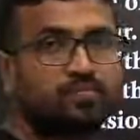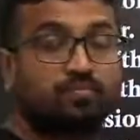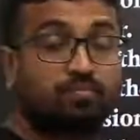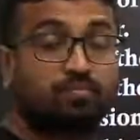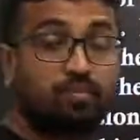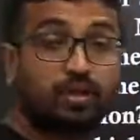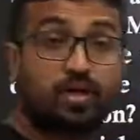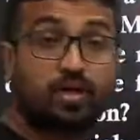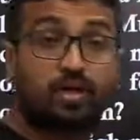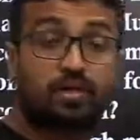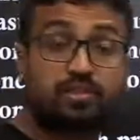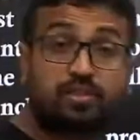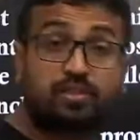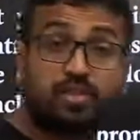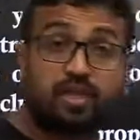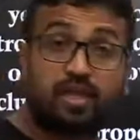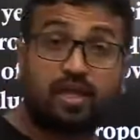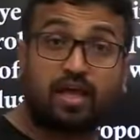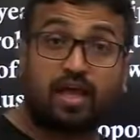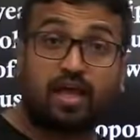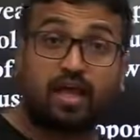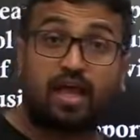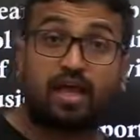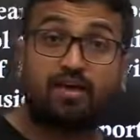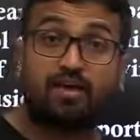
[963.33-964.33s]
Because they
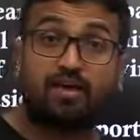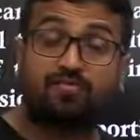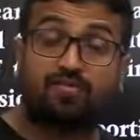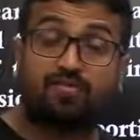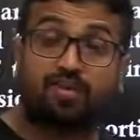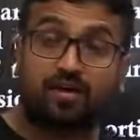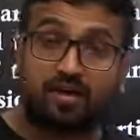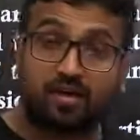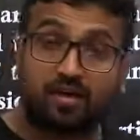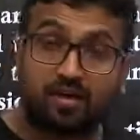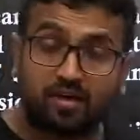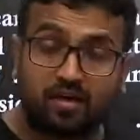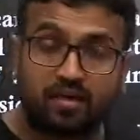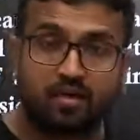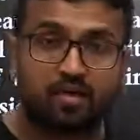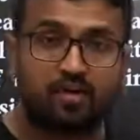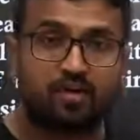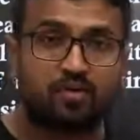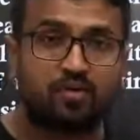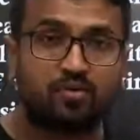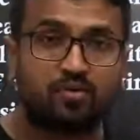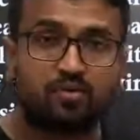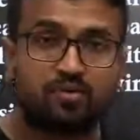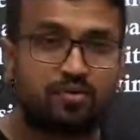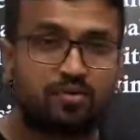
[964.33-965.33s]
have
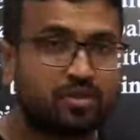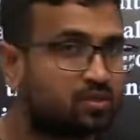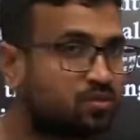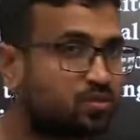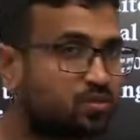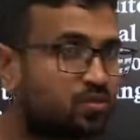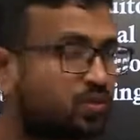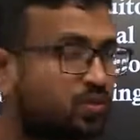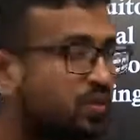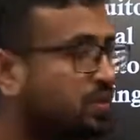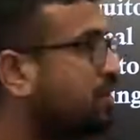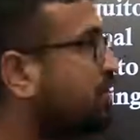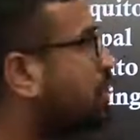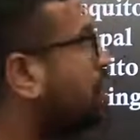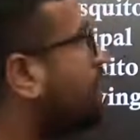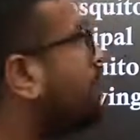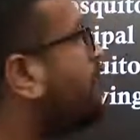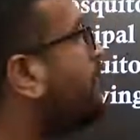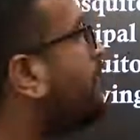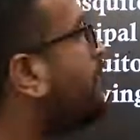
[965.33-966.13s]
introduced this word.